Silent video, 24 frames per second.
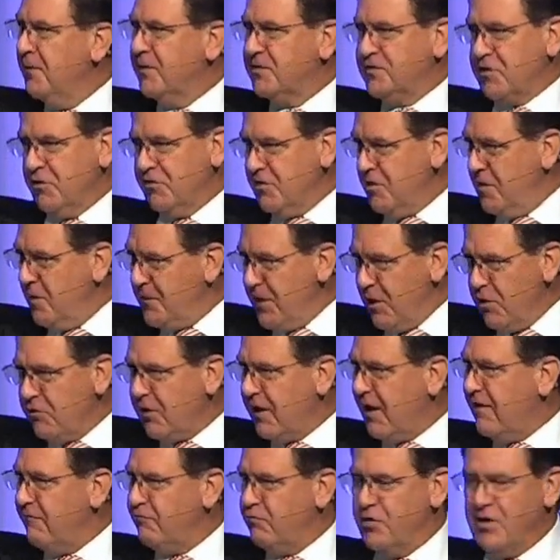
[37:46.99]
so they'll be
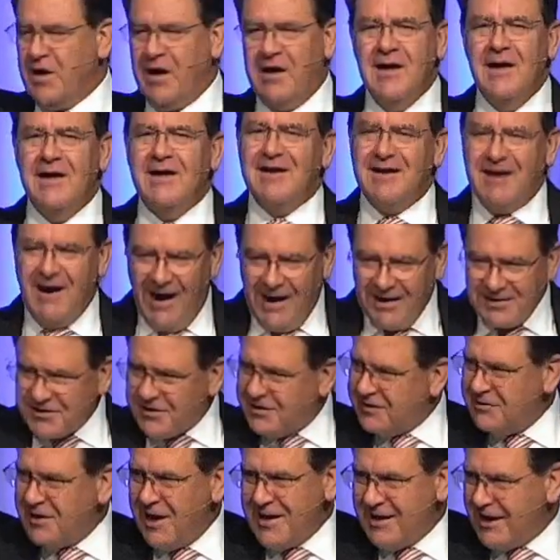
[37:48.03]
okay if we're not. God's
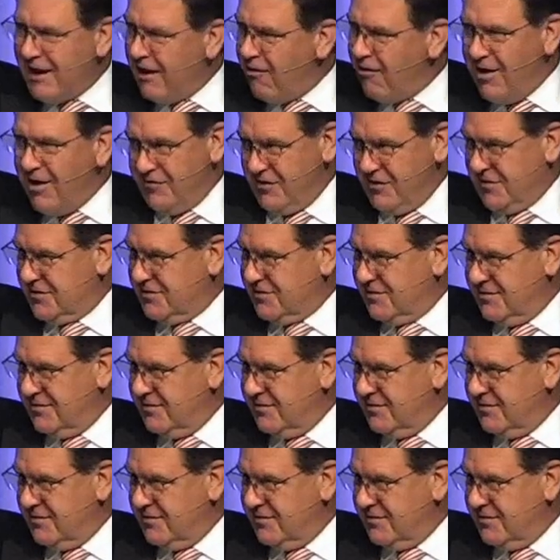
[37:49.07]
going to take care of it.